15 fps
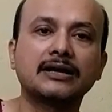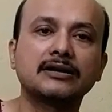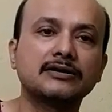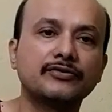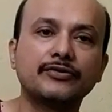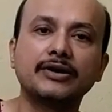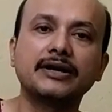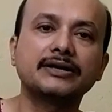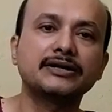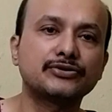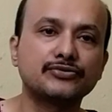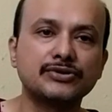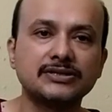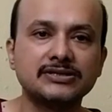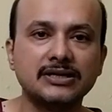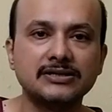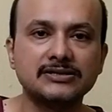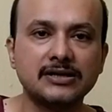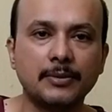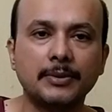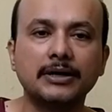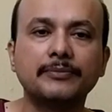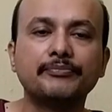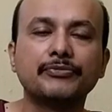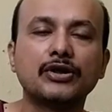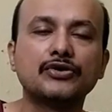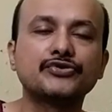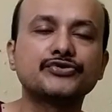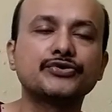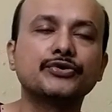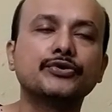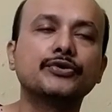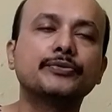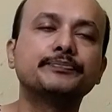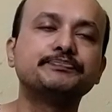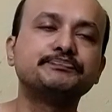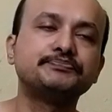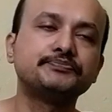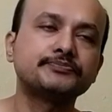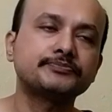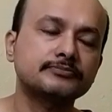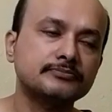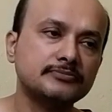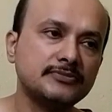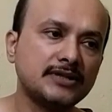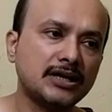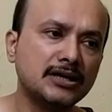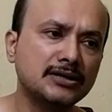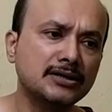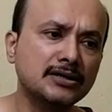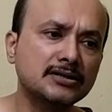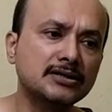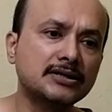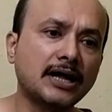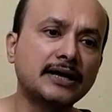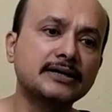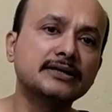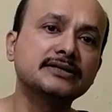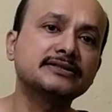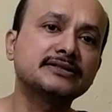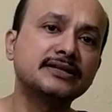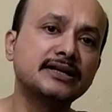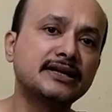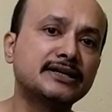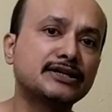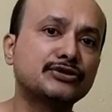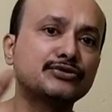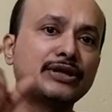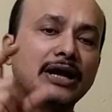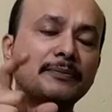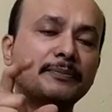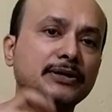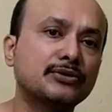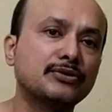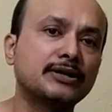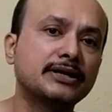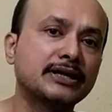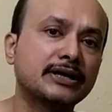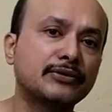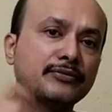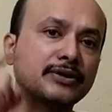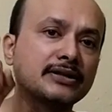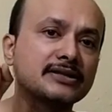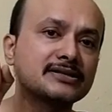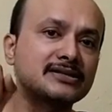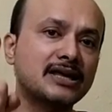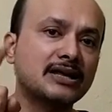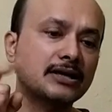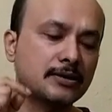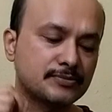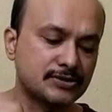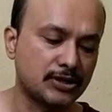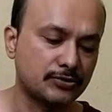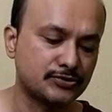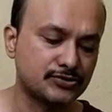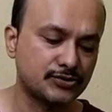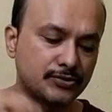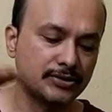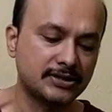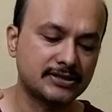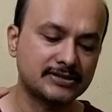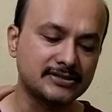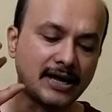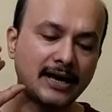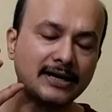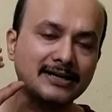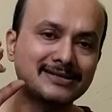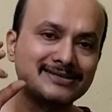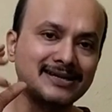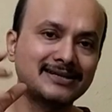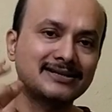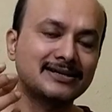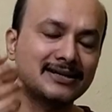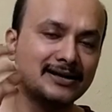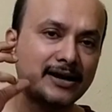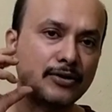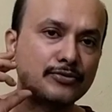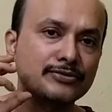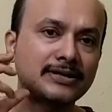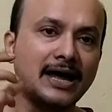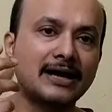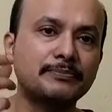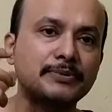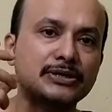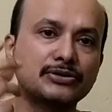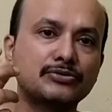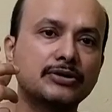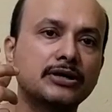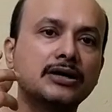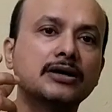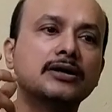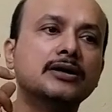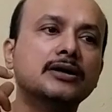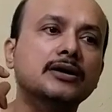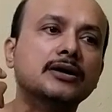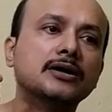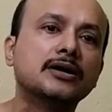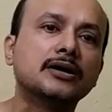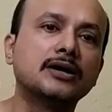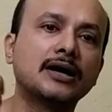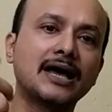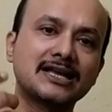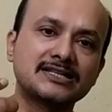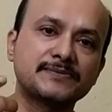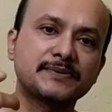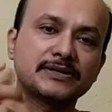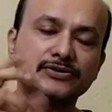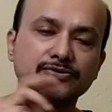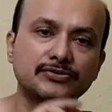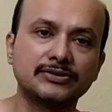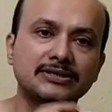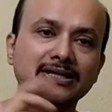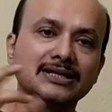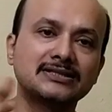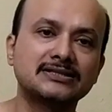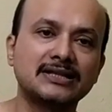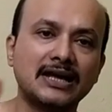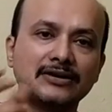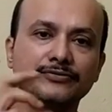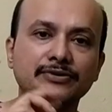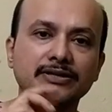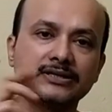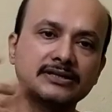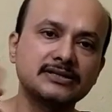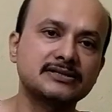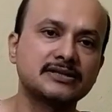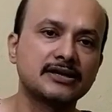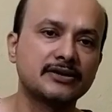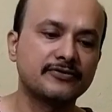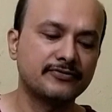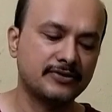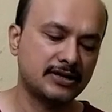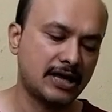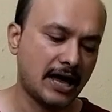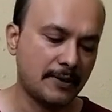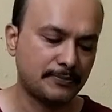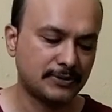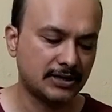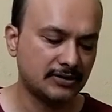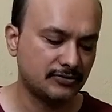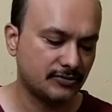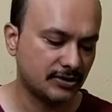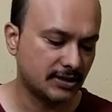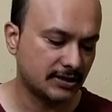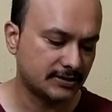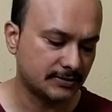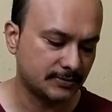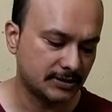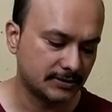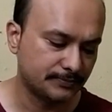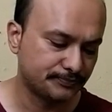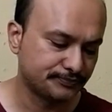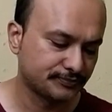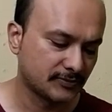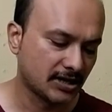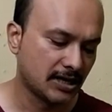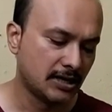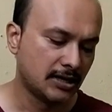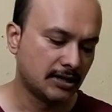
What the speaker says: directly related to the sun, summer. So here the title is related to that particular day when the sun comes out. So it is directly centered around that particular aspect. So in that way it is very apt and relatable.